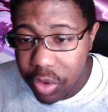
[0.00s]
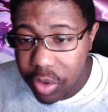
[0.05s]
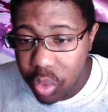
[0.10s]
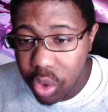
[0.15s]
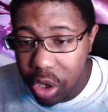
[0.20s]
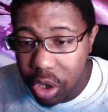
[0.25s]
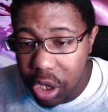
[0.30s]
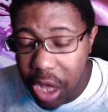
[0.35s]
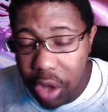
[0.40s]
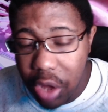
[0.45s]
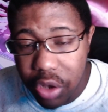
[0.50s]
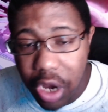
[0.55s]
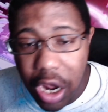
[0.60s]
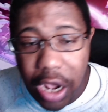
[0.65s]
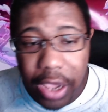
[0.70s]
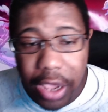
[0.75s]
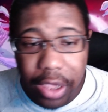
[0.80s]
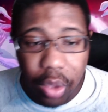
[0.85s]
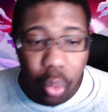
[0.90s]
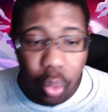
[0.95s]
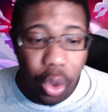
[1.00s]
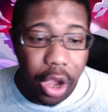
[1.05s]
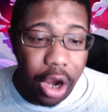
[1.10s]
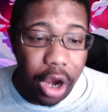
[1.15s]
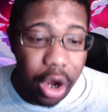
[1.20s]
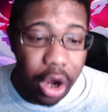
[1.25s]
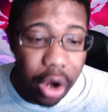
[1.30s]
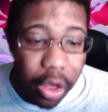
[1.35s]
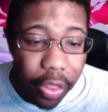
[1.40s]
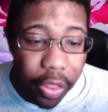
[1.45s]
Cloud9,
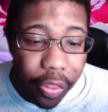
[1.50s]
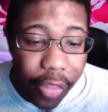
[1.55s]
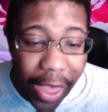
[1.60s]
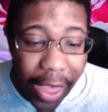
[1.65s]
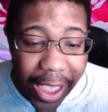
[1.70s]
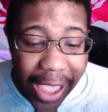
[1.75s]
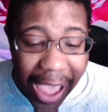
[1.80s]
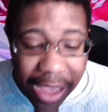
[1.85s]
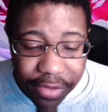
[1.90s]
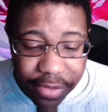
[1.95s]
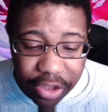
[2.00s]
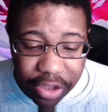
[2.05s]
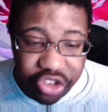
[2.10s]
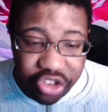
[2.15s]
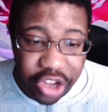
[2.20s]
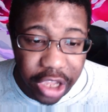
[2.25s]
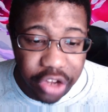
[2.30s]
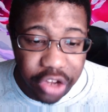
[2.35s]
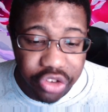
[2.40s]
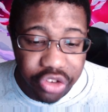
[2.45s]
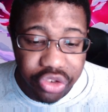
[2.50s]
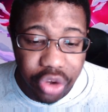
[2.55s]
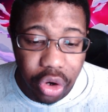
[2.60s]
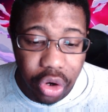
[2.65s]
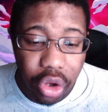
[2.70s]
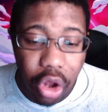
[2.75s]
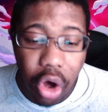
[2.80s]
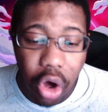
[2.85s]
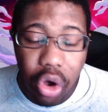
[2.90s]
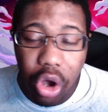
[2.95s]
where they haven't changed their
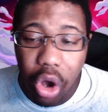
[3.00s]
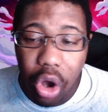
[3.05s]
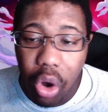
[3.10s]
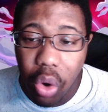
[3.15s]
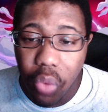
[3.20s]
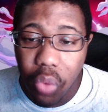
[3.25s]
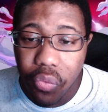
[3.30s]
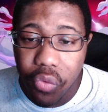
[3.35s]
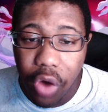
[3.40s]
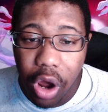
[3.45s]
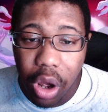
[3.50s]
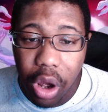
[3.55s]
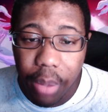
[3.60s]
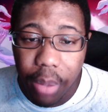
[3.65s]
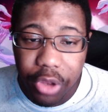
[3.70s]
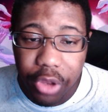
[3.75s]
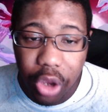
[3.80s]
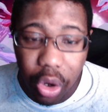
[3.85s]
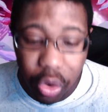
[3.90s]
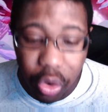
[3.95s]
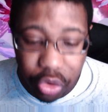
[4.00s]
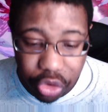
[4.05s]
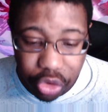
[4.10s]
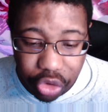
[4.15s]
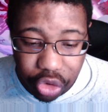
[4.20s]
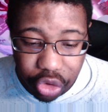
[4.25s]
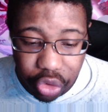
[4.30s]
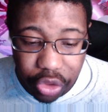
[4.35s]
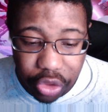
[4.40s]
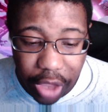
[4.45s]
logo from, you know,
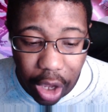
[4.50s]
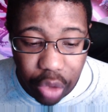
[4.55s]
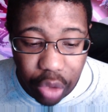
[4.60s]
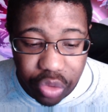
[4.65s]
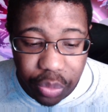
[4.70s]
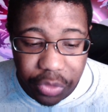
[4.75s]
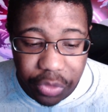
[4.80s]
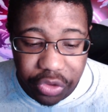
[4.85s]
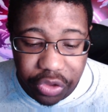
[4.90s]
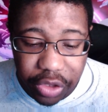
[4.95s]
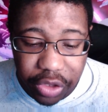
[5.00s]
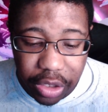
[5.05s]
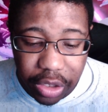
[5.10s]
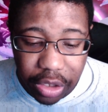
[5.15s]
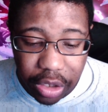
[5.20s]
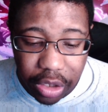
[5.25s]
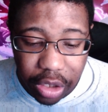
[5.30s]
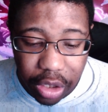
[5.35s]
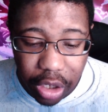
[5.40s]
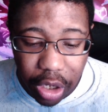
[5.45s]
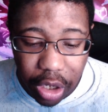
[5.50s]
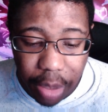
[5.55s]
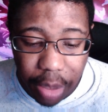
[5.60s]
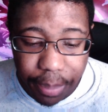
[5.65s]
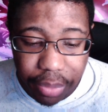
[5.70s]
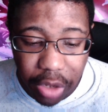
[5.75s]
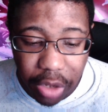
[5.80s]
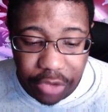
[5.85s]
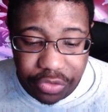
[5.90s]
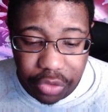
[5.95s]
to the LGBT
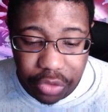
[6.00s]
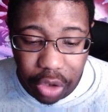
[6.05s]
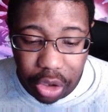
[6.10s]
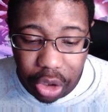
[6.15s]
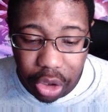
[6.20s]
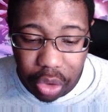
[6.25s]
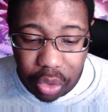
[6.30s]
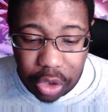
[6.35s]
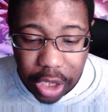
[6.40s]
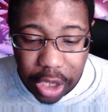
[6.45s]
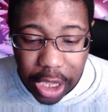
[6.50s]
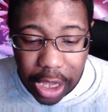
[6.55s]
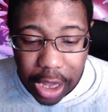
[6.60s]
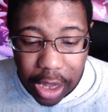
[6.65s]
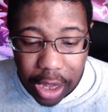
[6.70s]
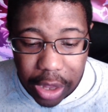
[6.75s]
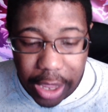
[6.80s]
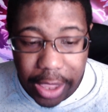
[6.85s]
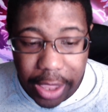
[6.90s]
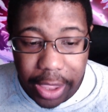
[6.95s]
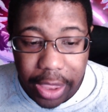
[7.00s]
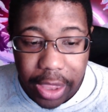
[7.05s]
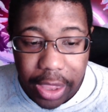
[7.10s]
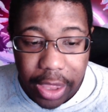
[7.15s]
plus logo, like